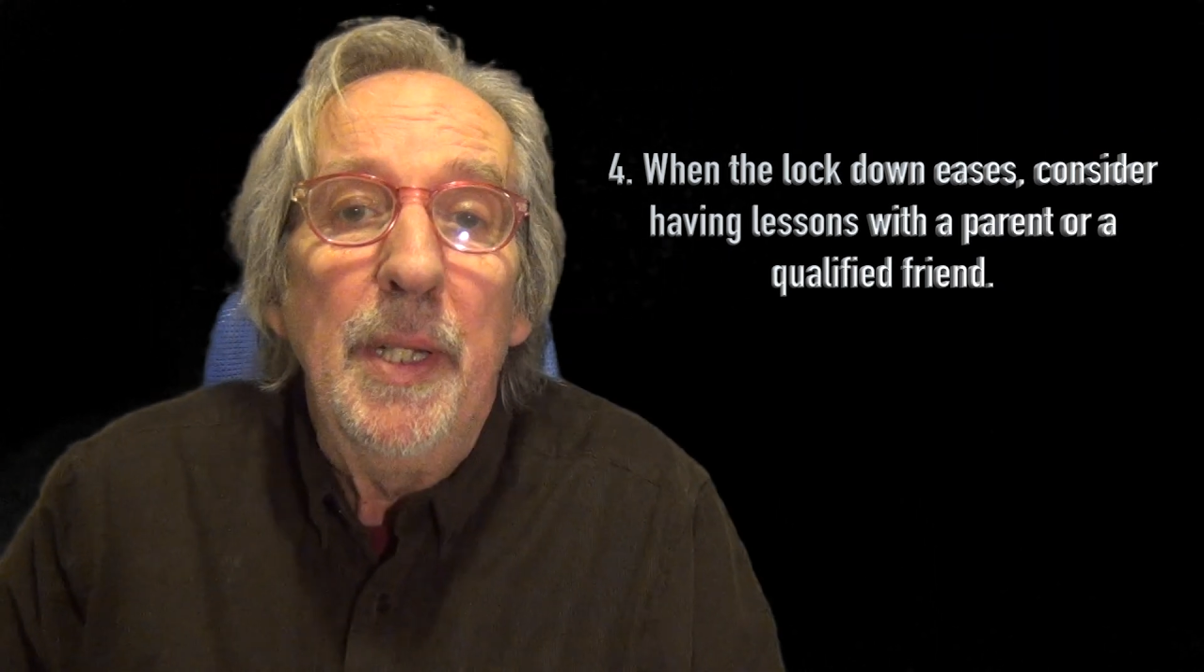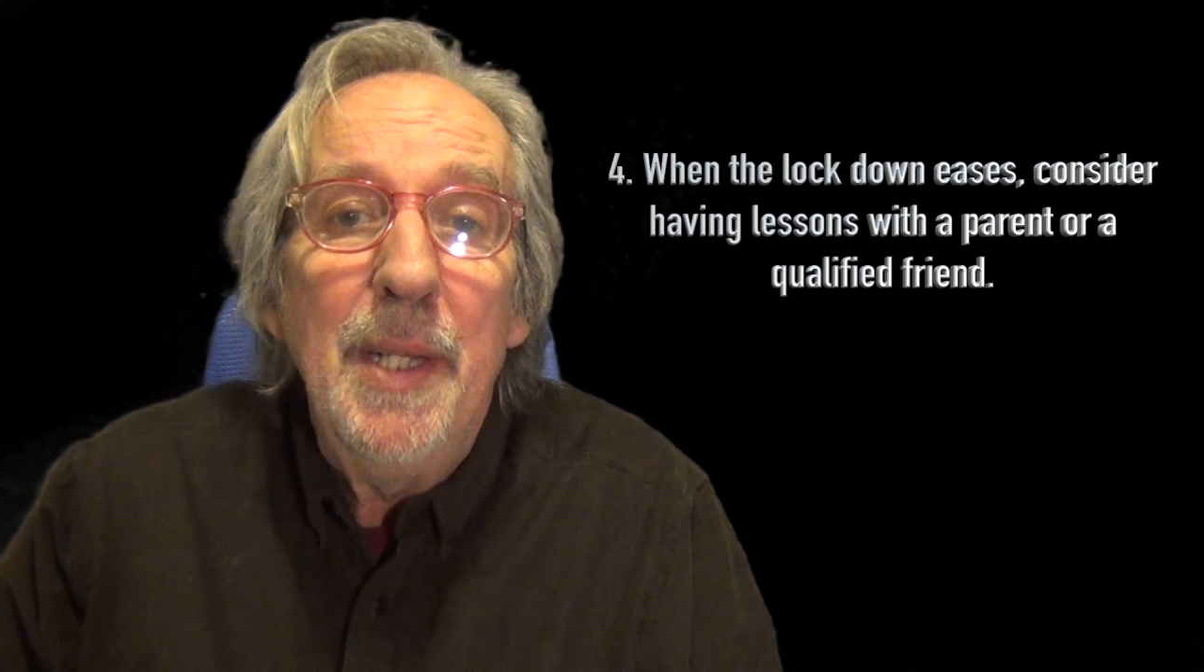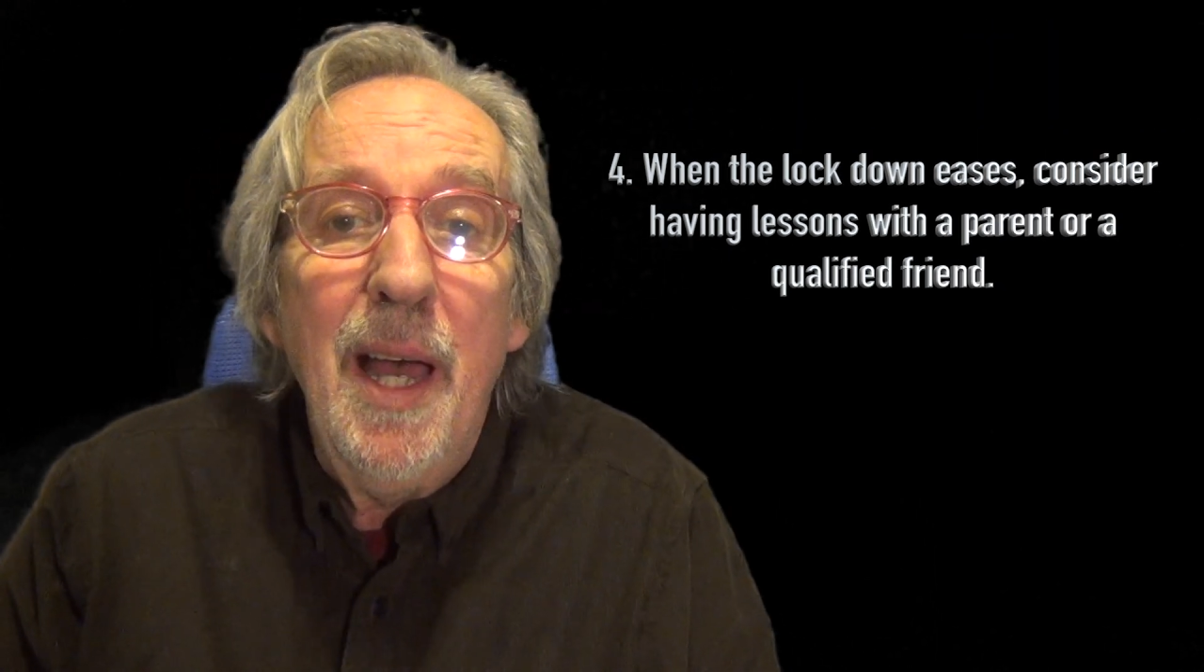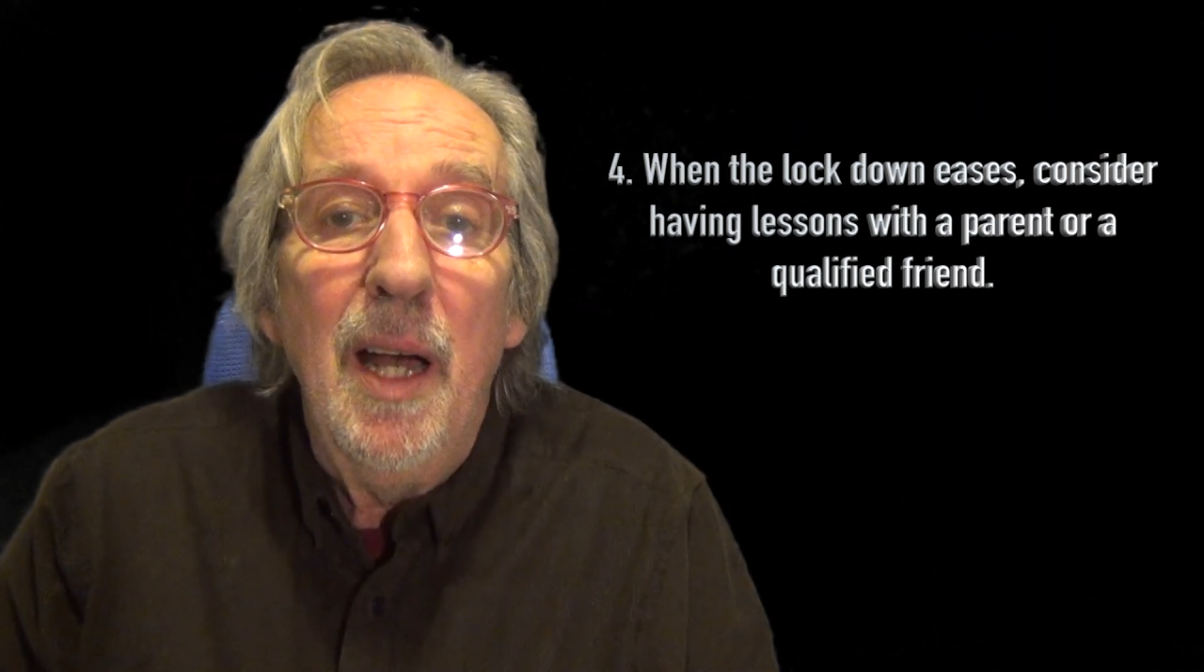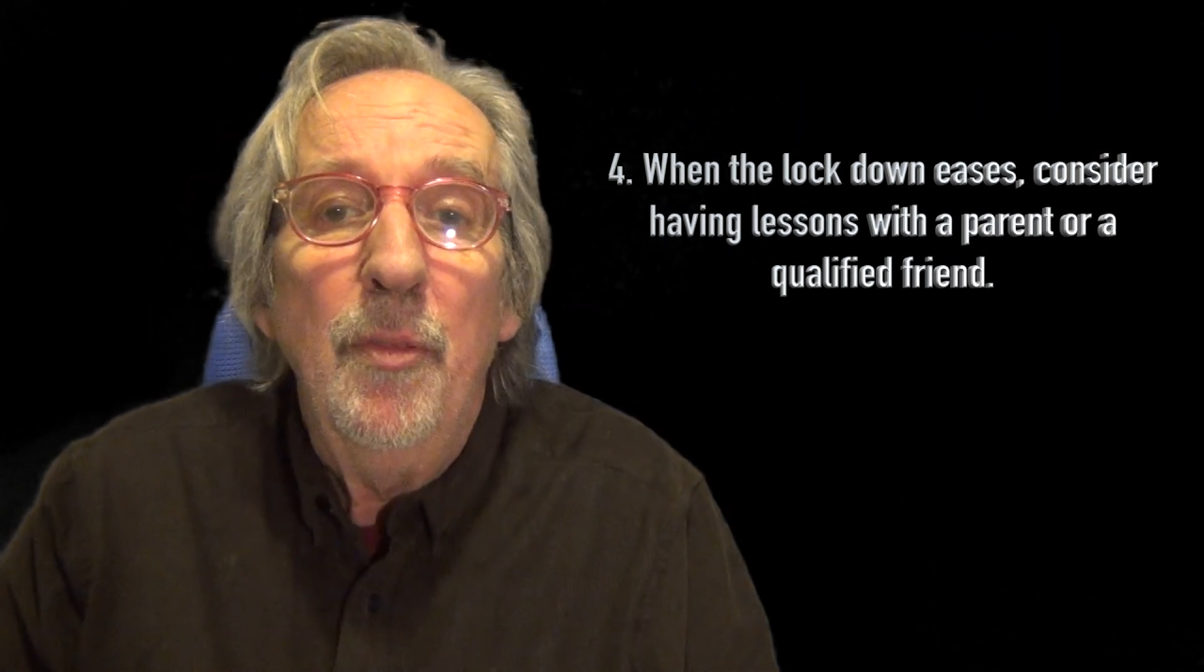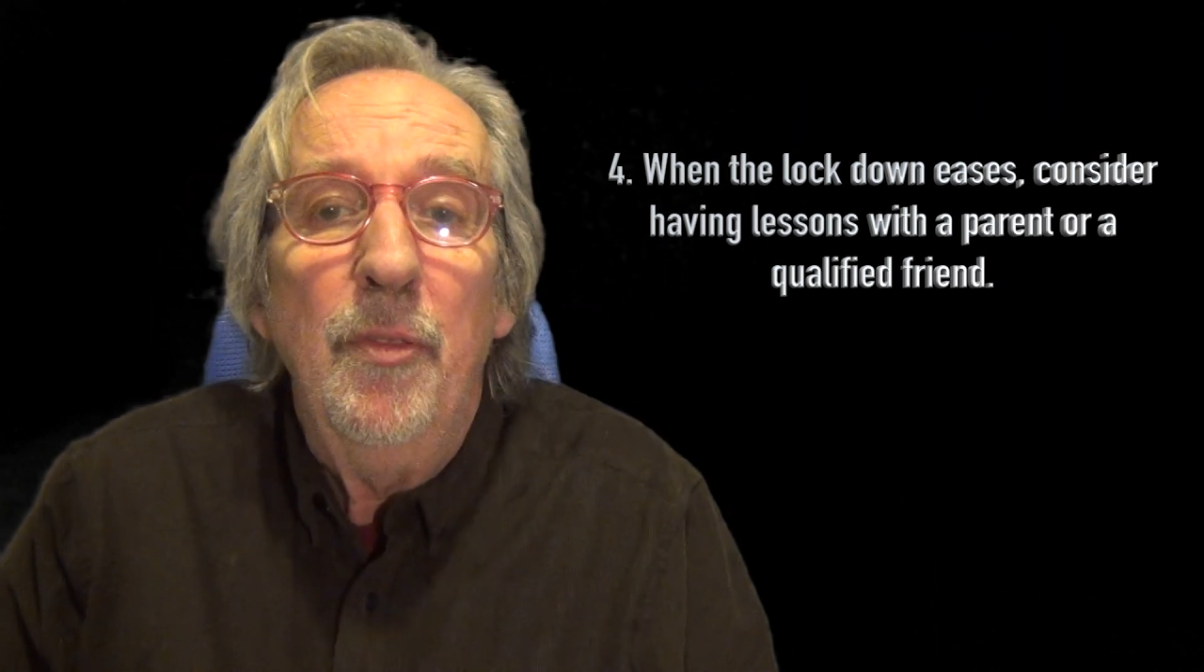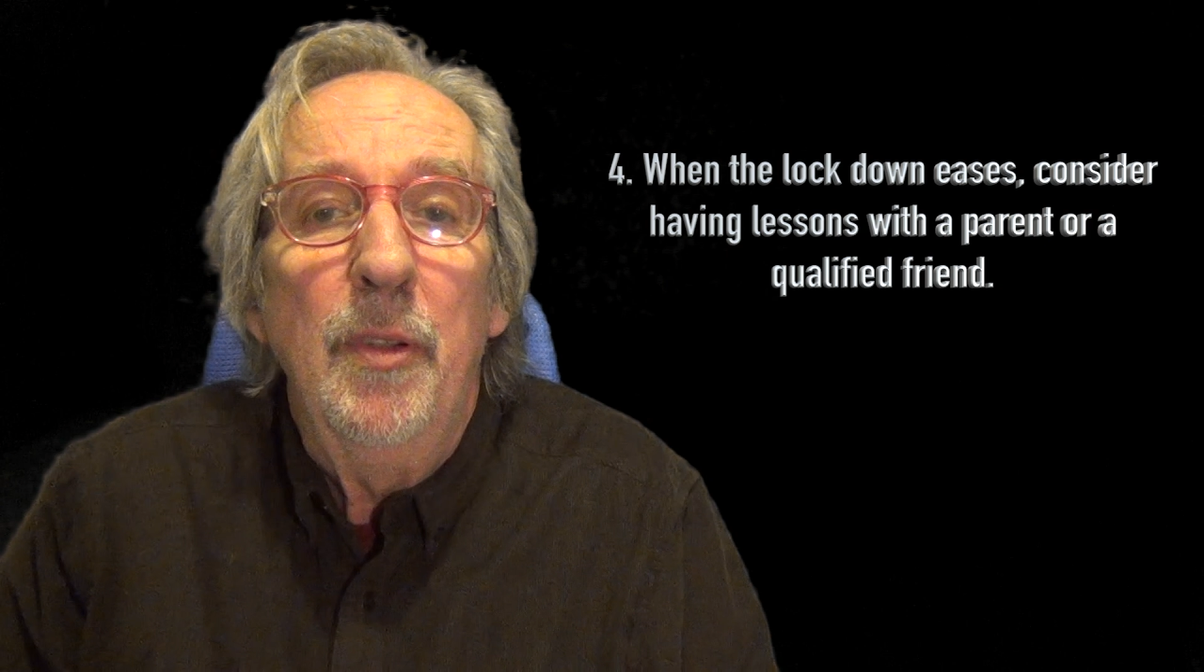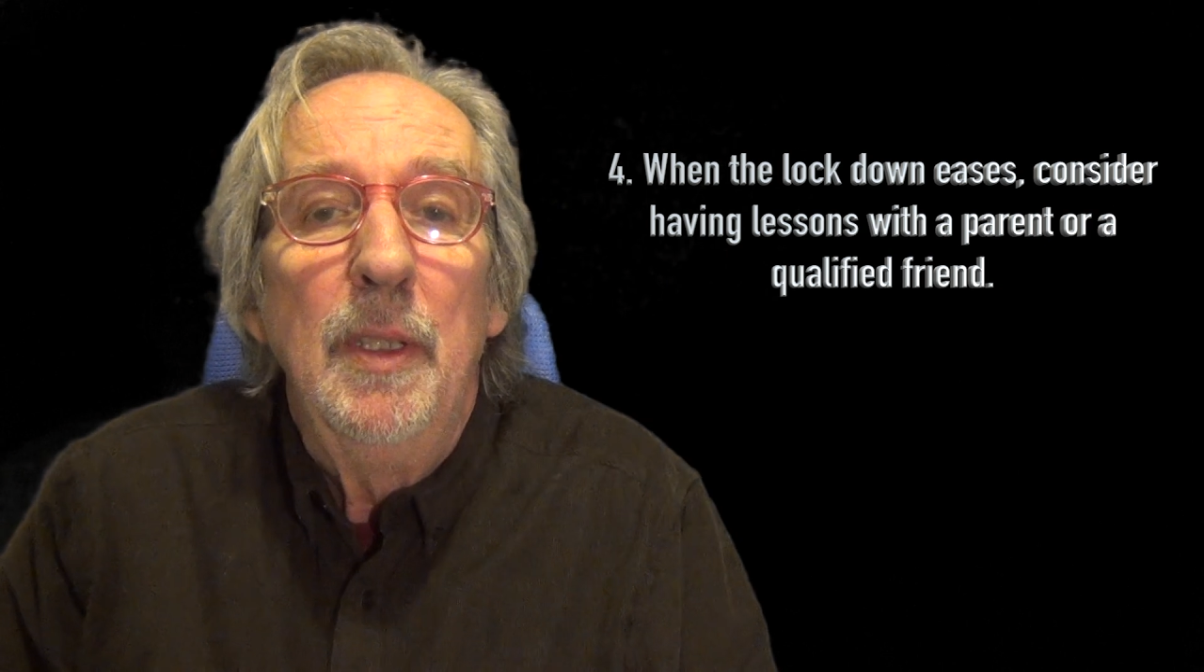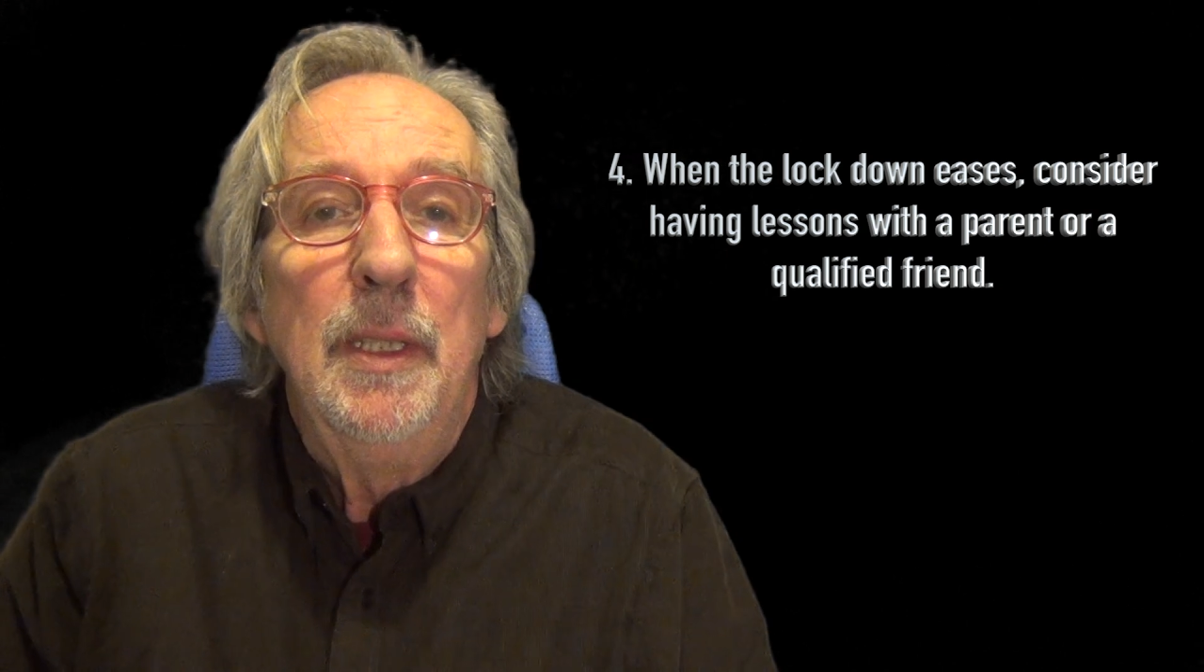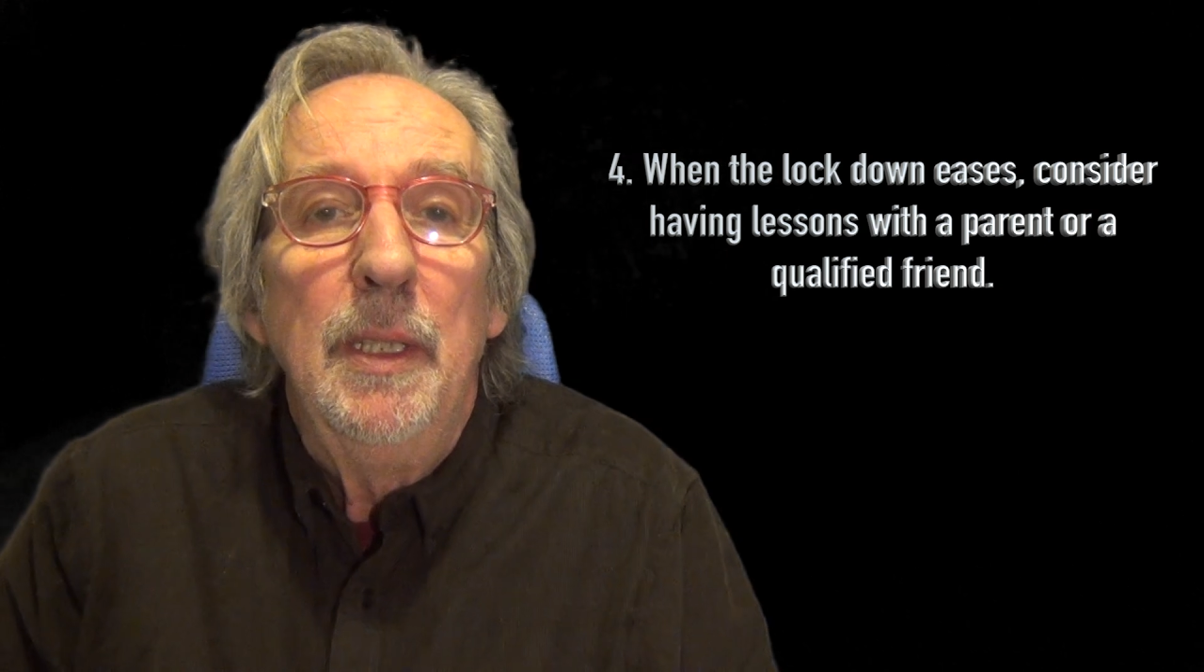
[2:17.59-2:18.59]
enough,